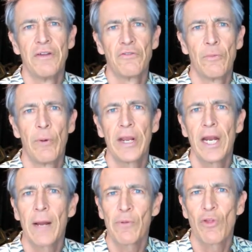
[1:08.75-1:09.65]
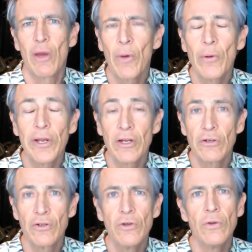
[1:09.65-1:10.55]
to bring it up and say, "What are we going to
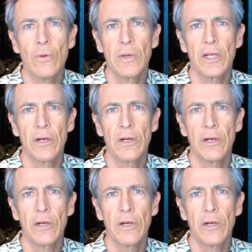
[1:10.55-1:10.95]
do?